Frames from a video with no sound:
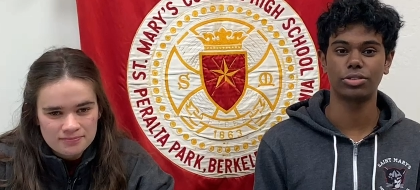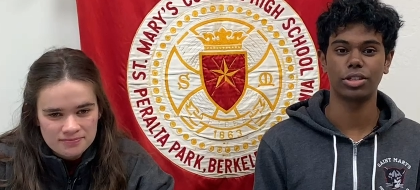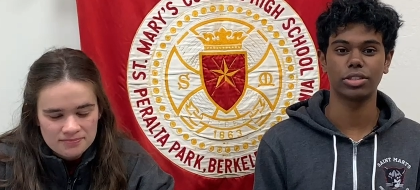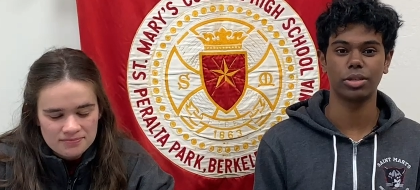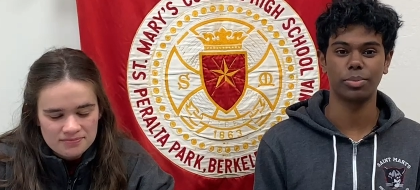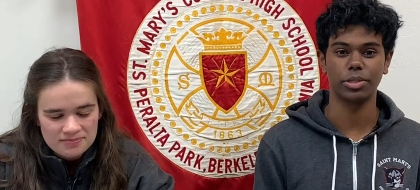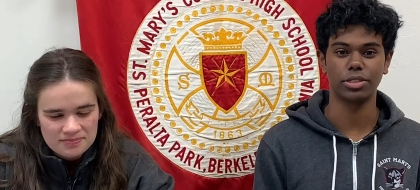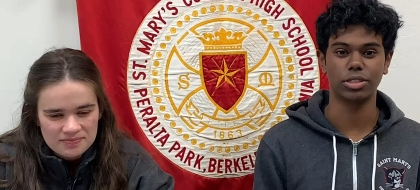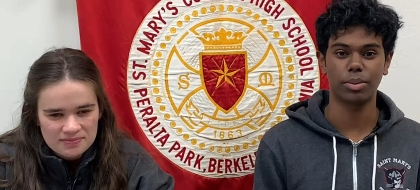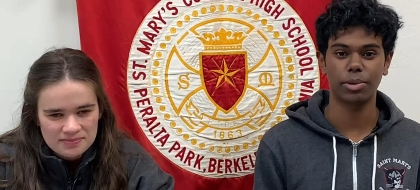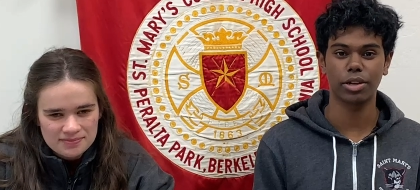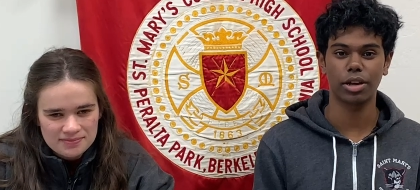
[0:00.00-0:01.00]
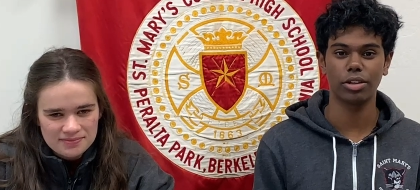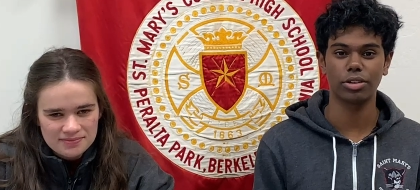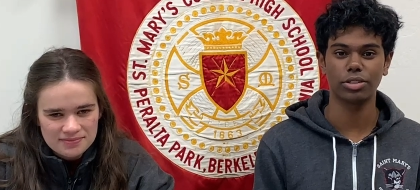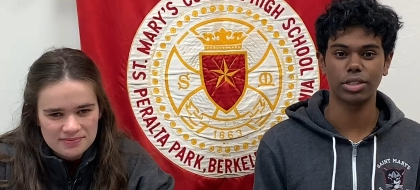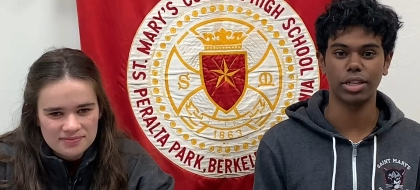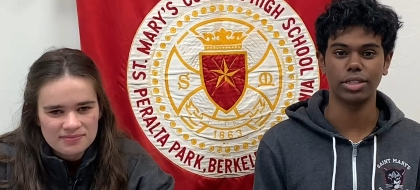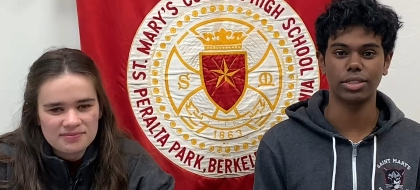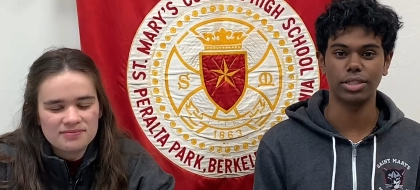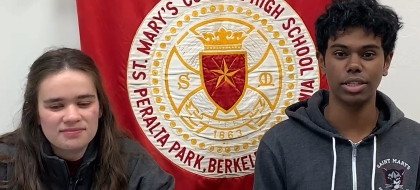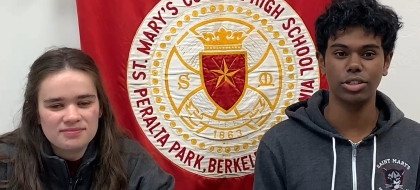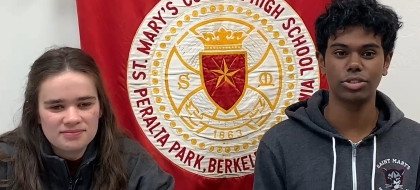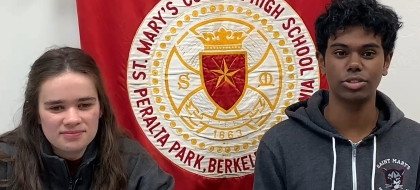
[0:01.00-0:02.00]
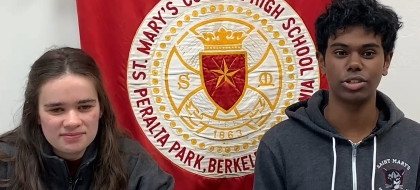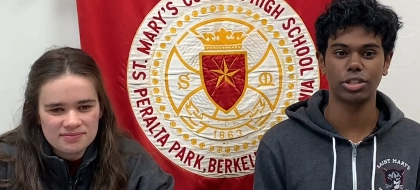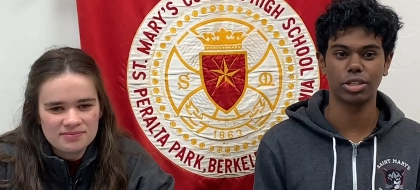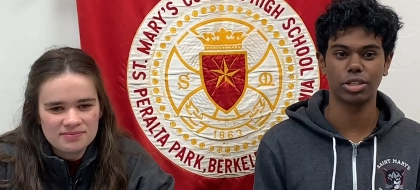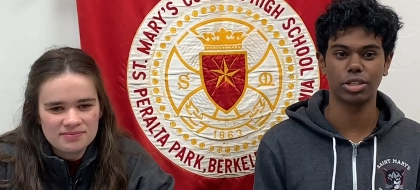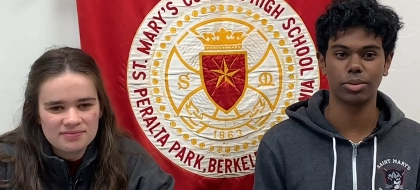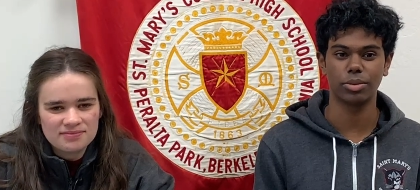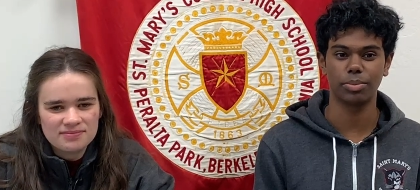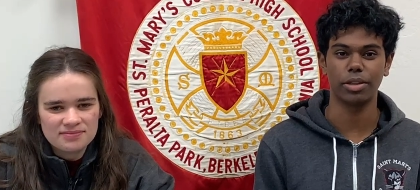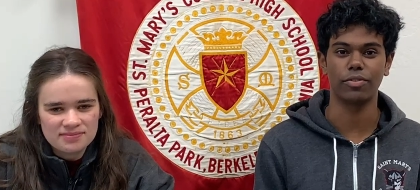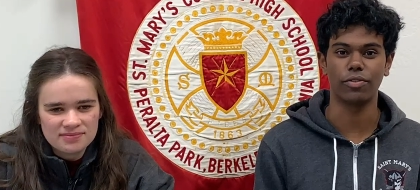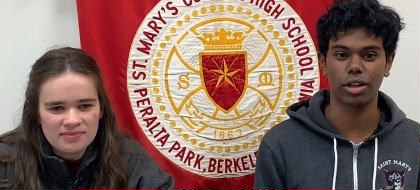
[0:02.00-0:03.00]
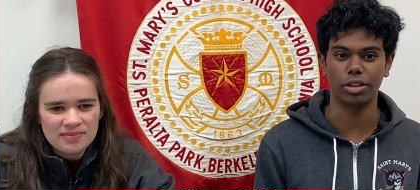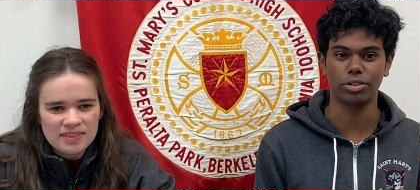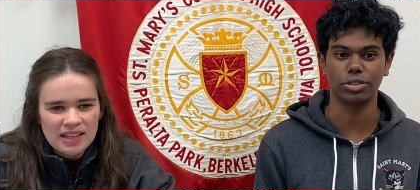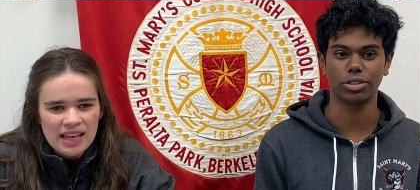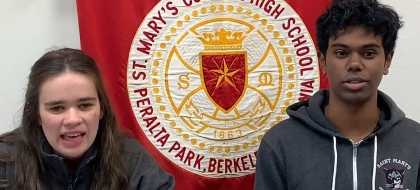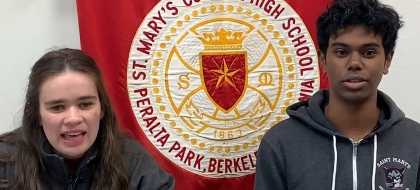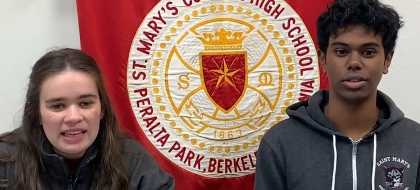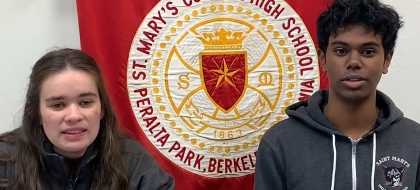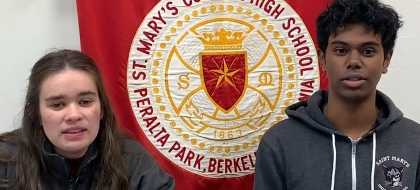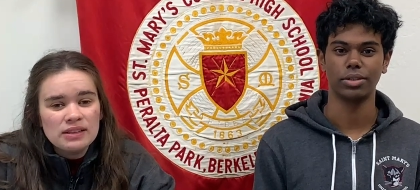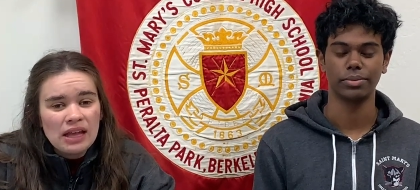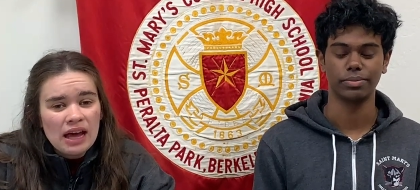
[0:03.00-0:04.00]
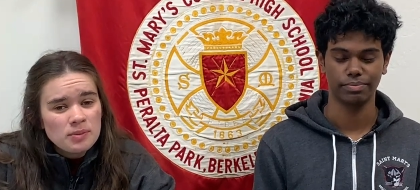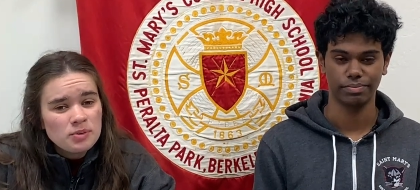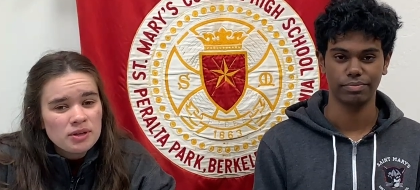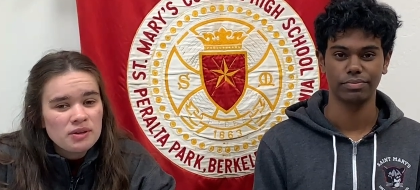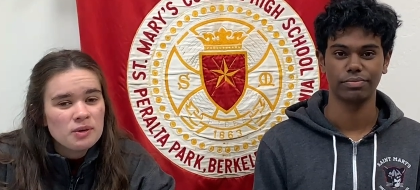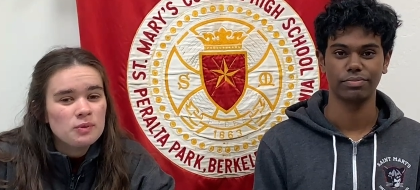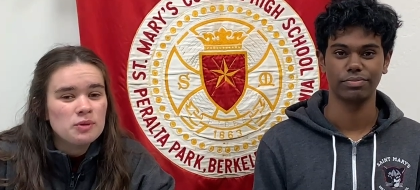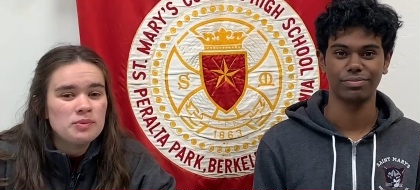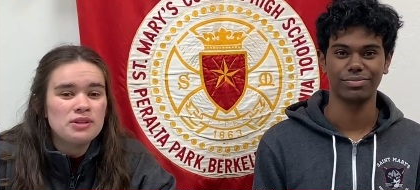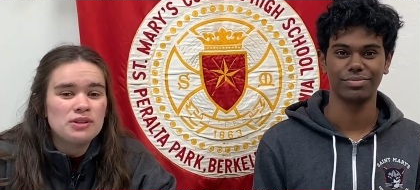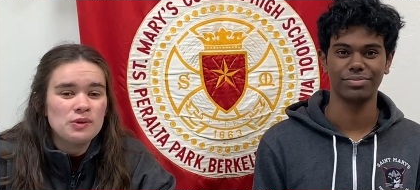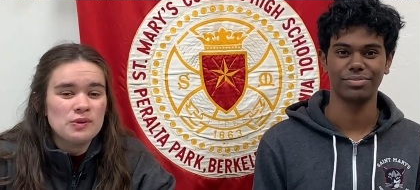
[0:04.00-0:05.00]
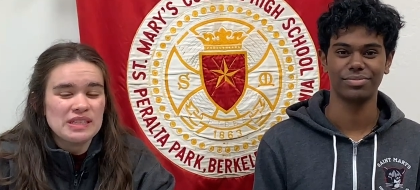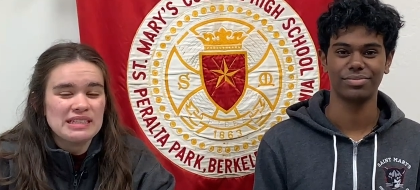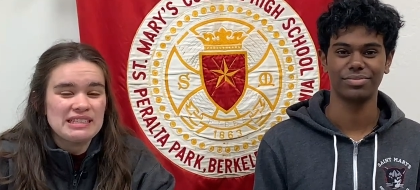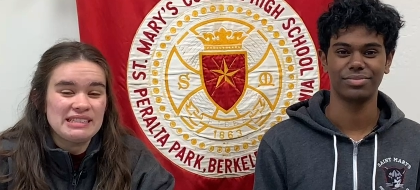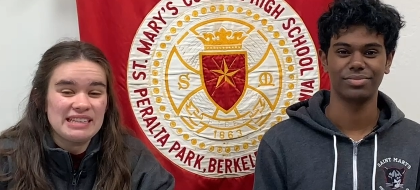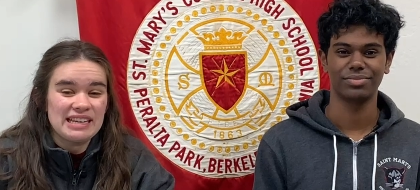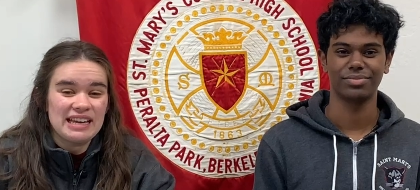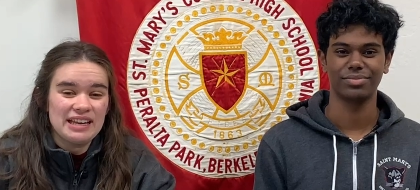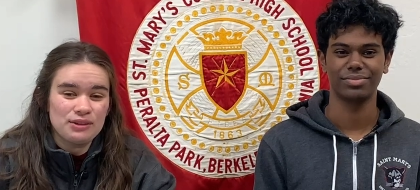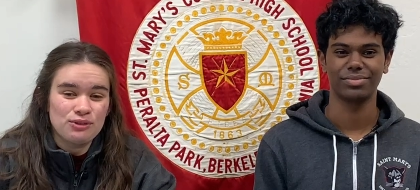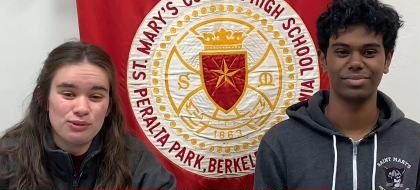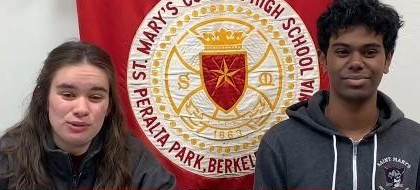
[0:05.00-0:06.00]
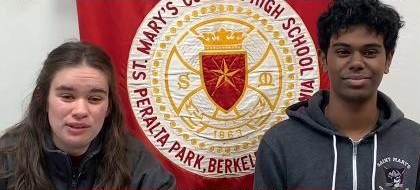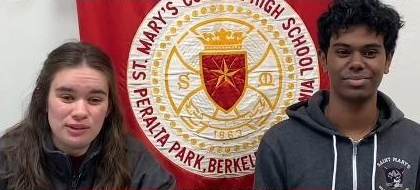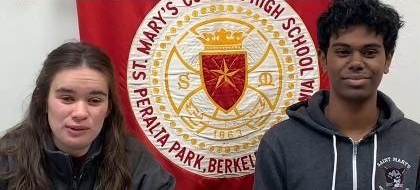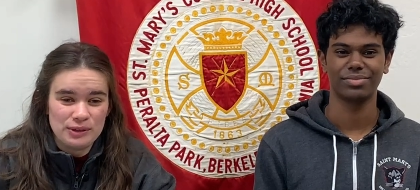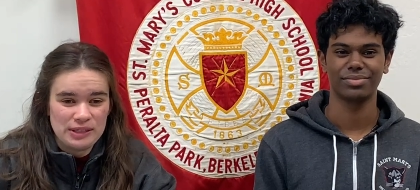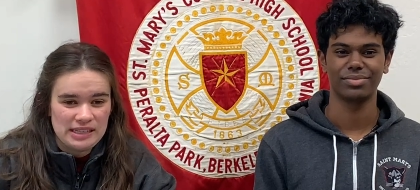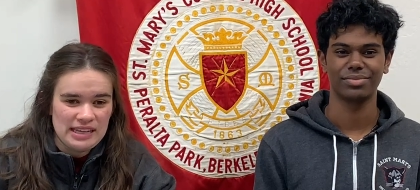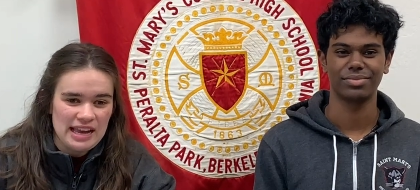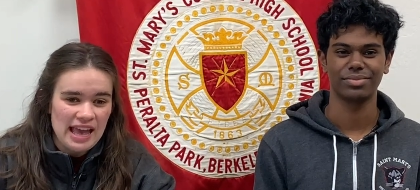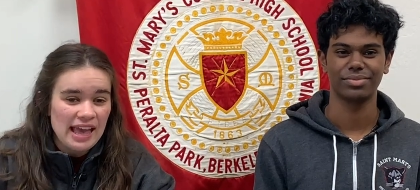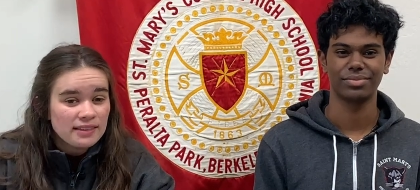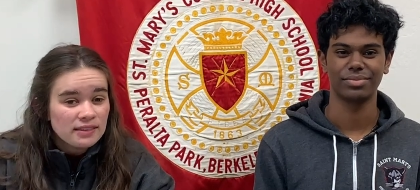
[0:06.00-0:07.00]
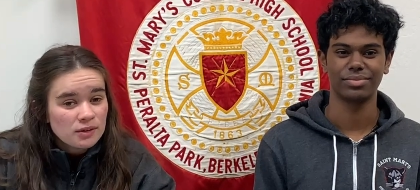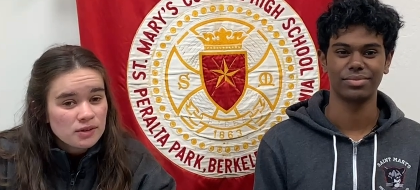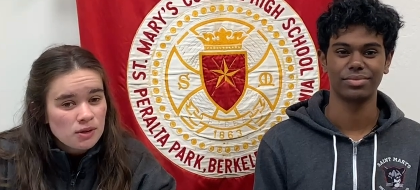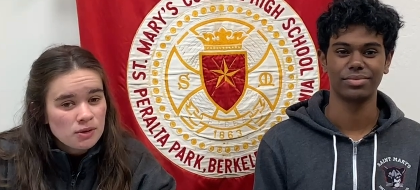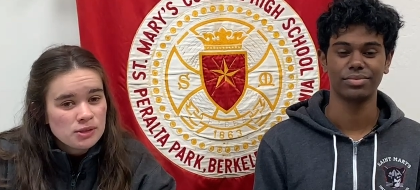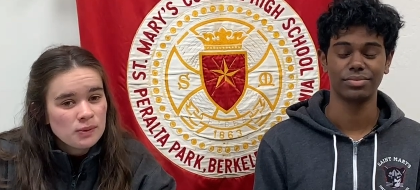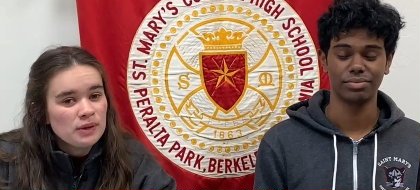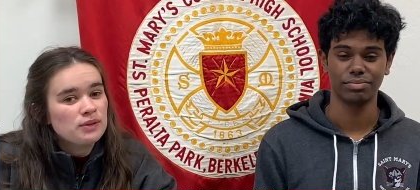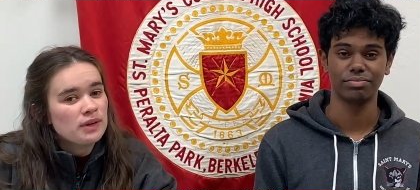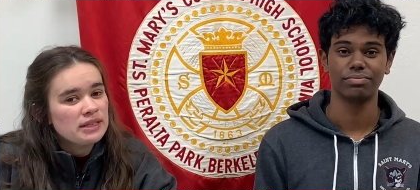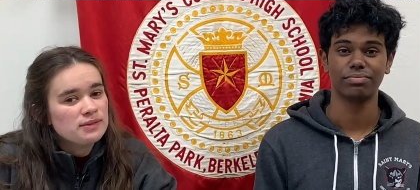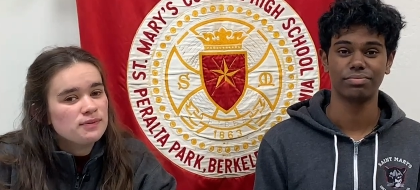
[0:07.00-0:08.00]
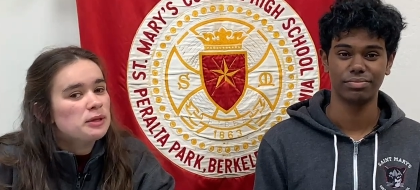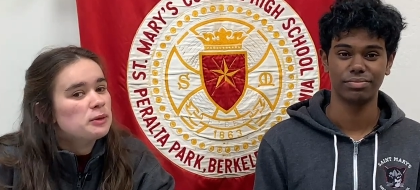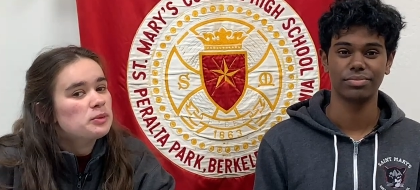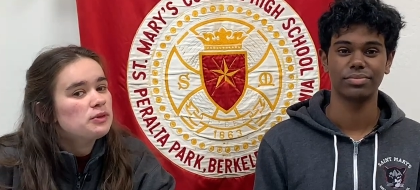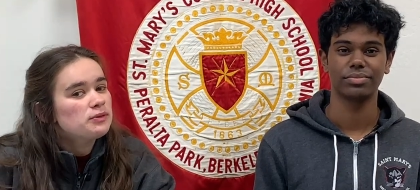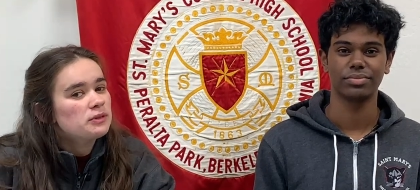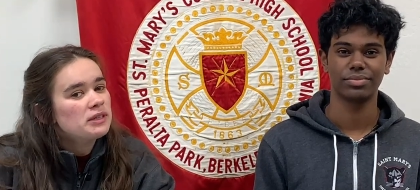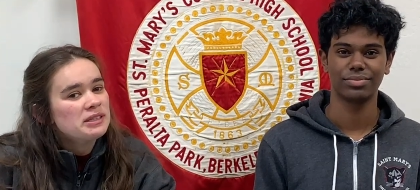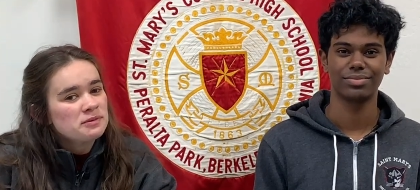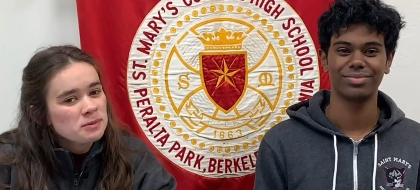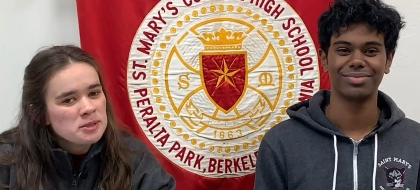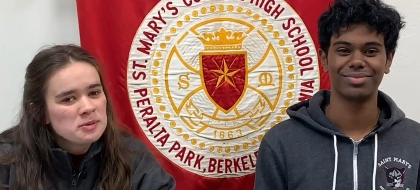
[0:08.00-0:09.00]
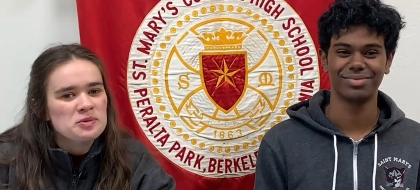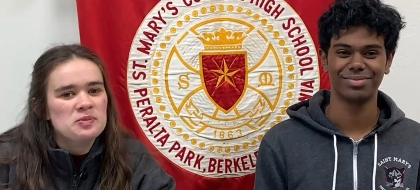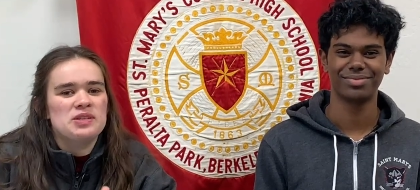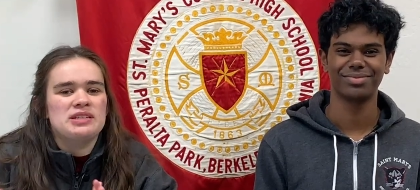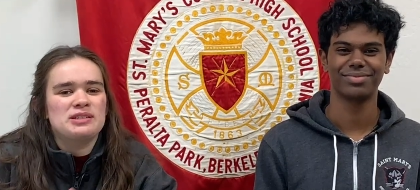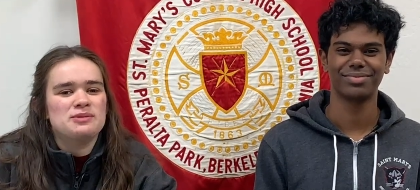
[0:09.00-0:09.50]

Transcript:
Speaker 1: dress up in summer colors and seniors dress up in fall colors.
Speaker 2: And the library will be closing today at 3.30. And there is also a grant available for Enrichment Week.